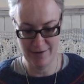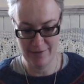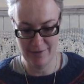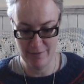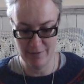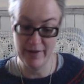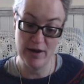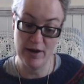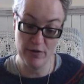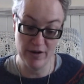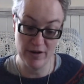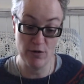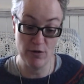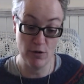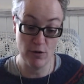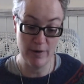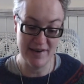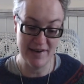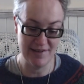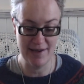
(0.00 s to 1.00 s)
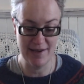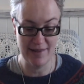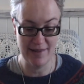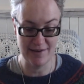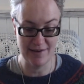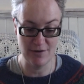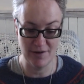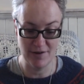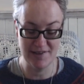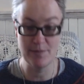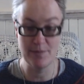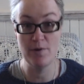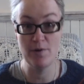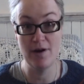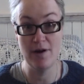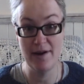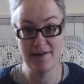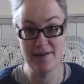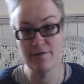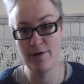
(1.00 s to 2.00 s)
They're always there, that's not a
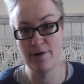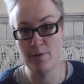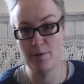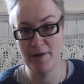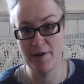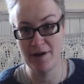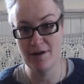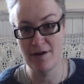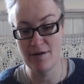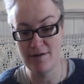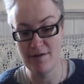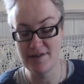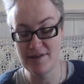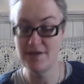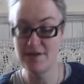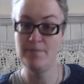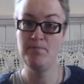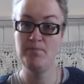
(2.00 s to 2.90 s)
surprise for anyone that goes.